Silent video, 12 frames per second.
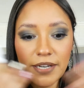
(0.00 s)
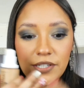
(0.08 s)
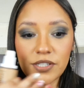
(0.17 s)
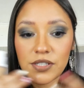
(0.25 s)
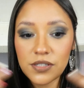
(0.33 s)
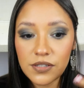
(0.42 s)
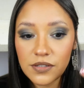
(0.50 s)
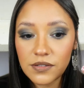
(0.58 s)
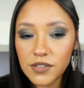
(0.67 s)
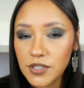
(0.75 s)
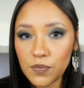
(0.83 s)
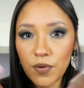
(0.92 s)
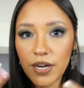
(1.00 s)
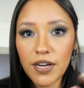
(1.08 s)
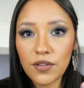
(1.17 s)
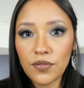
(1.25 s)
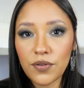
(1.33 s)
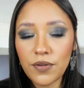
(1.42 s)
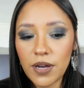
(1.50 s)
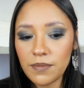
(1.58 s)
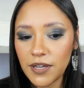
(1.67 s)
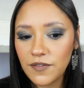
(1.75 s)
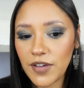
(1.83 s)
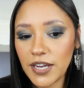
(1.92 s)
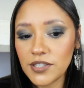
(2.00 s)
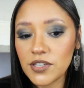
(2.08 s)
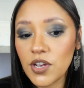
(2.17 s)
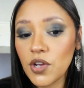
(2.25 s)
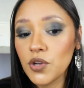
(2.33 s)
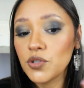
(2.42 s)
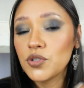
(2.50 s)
and I just spread it throughout my face